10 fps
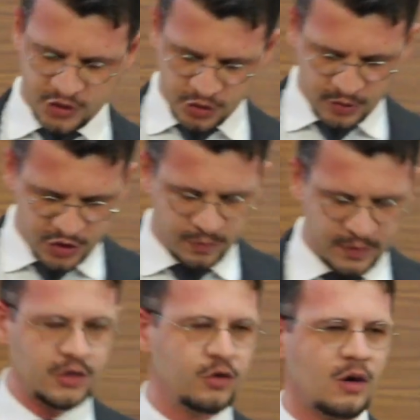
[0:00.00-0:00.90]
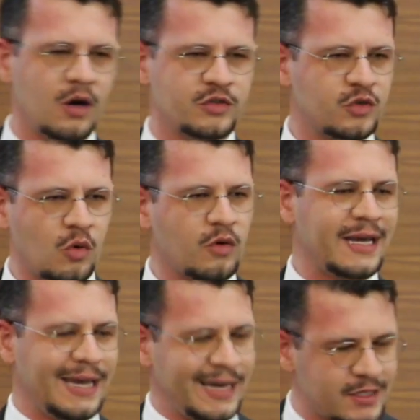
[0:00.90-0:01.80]
Jewish men who are Torah
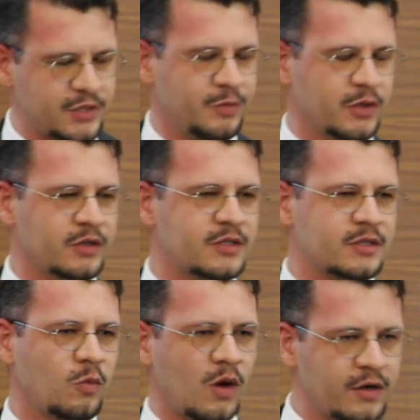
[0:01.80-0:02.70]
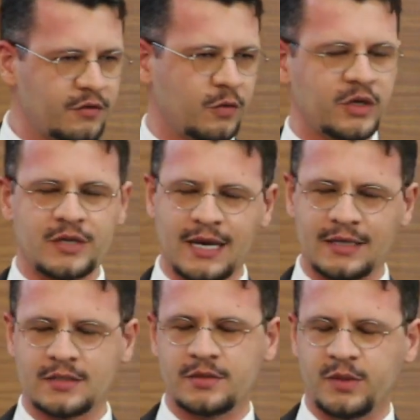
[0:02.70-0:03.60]
experts, one of which
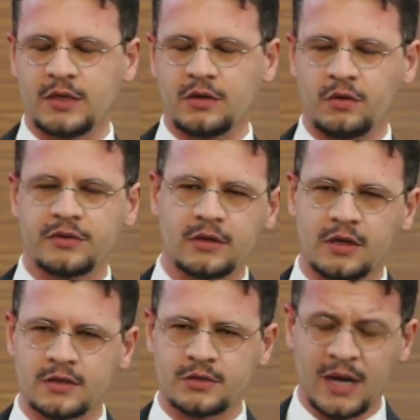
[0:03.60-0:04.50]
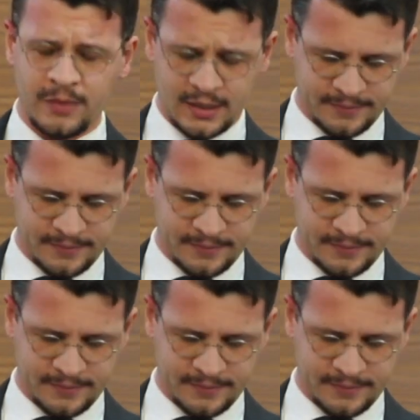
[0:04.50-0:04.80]
has to be an Orthodox rabbi.